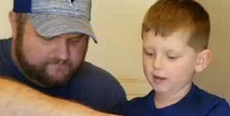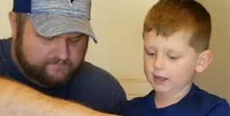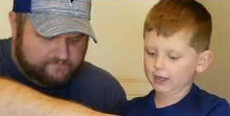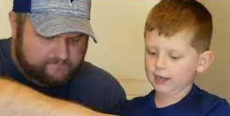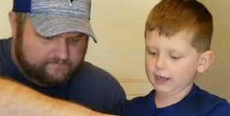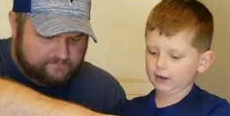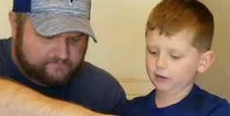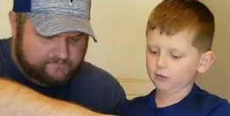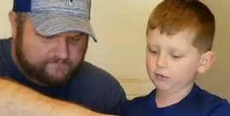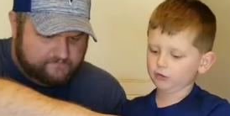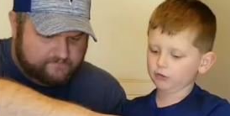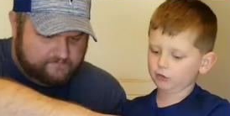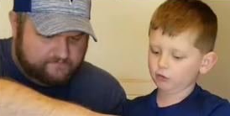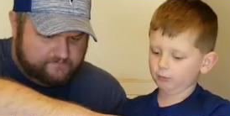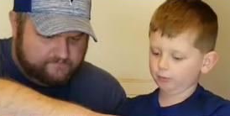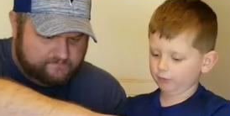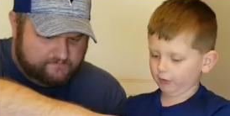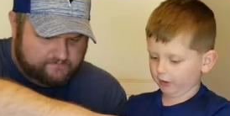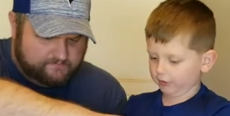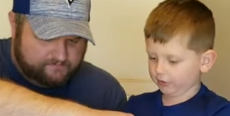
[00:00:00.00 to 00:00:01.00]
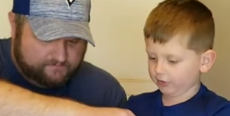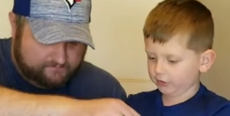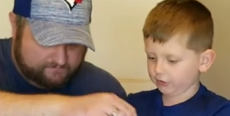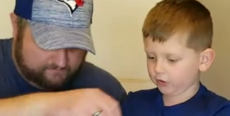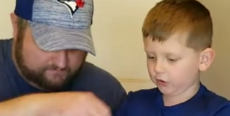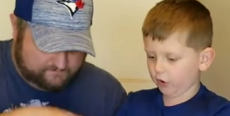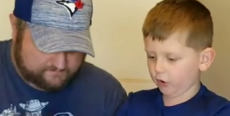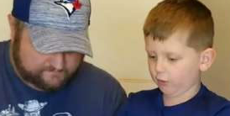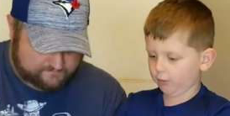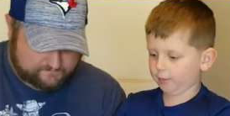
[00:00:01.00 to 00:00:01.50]
Speaker 1: Now you press the
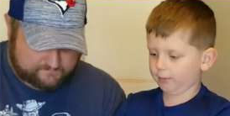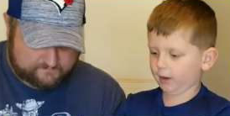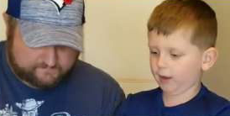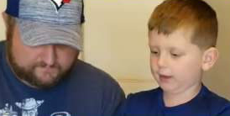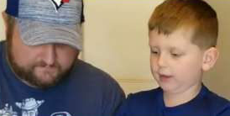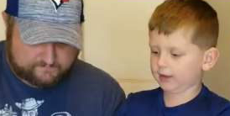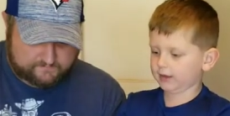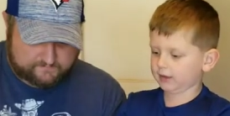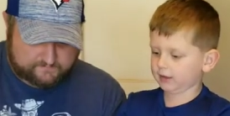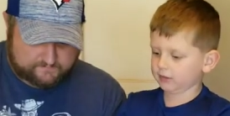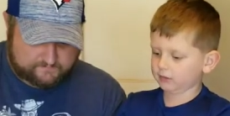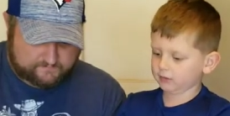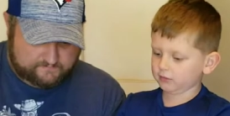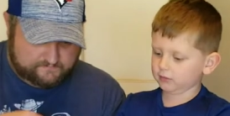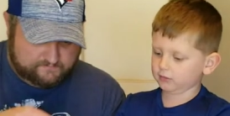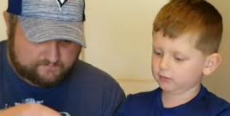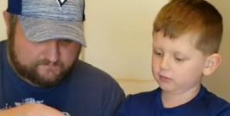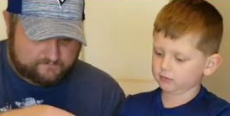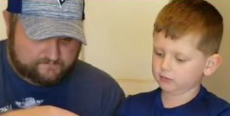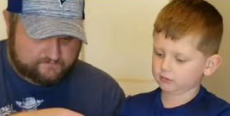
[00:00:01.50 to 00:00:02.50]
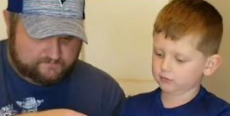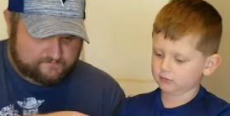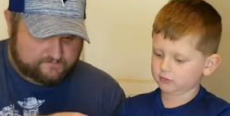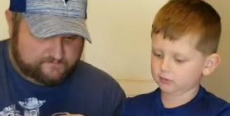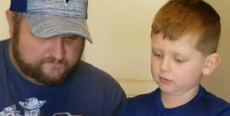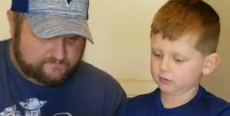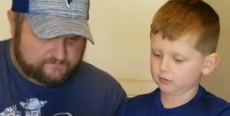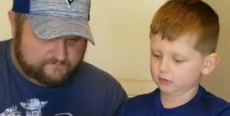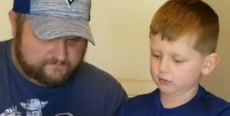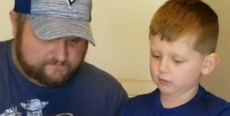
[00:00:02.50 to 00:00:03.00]
go button.
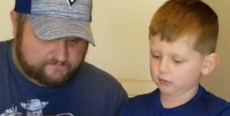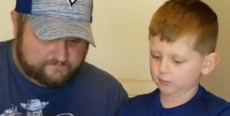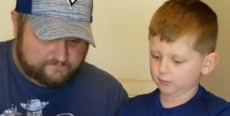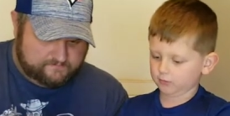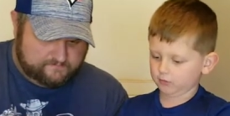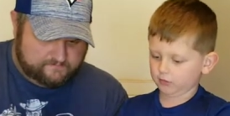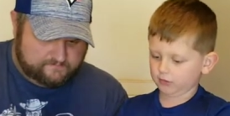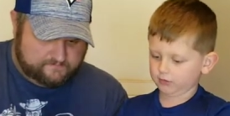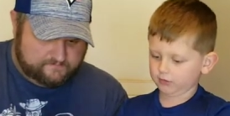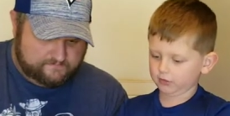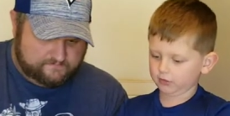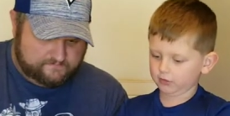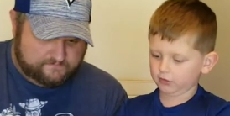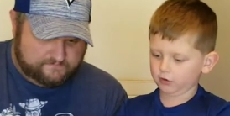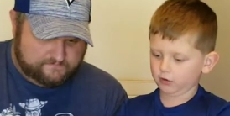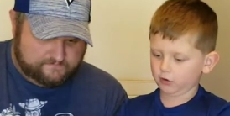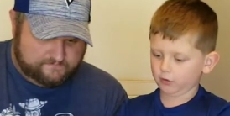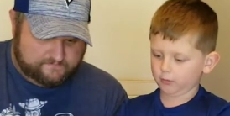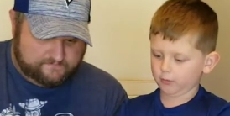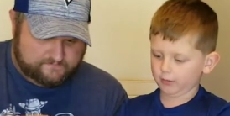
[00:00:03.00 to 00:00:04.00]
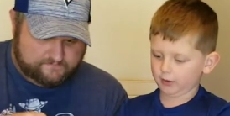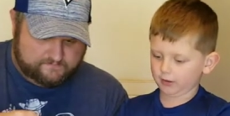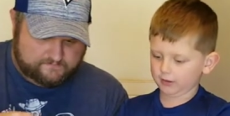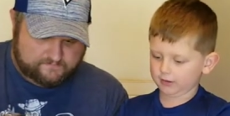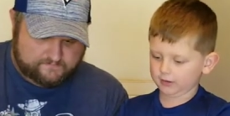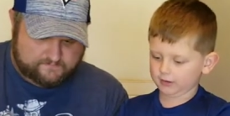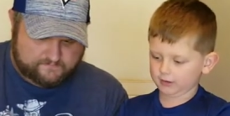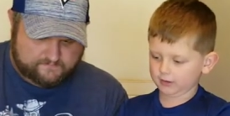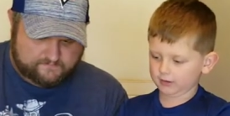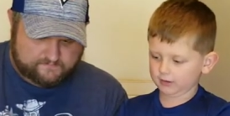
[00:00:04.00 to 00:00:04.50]
Press the go
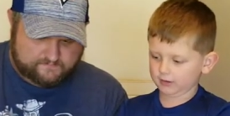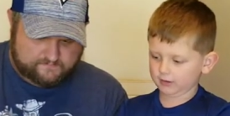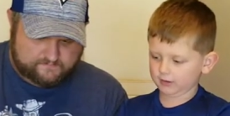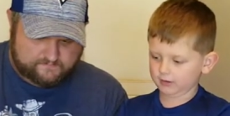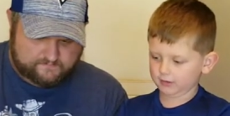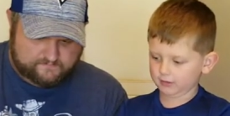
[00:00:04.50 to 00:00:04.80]
button.